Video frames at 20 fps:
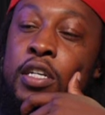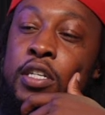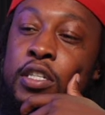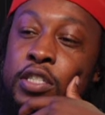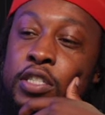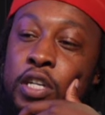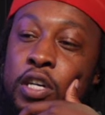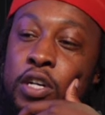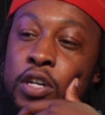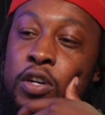
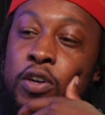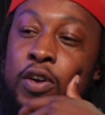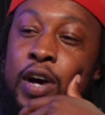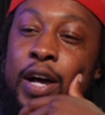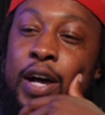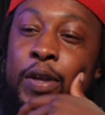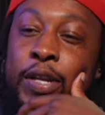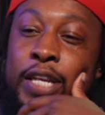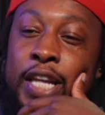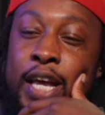So
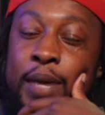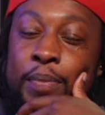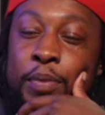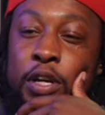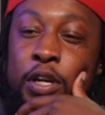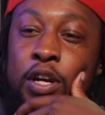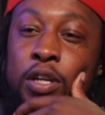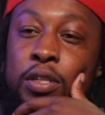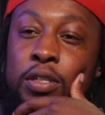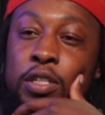I named
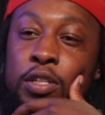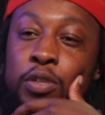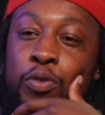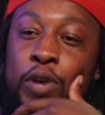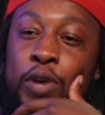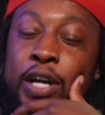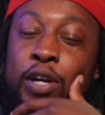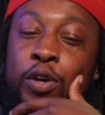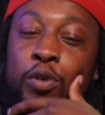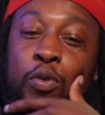the,
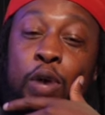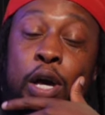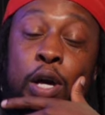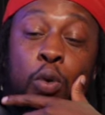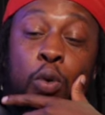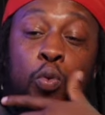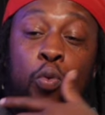record Re-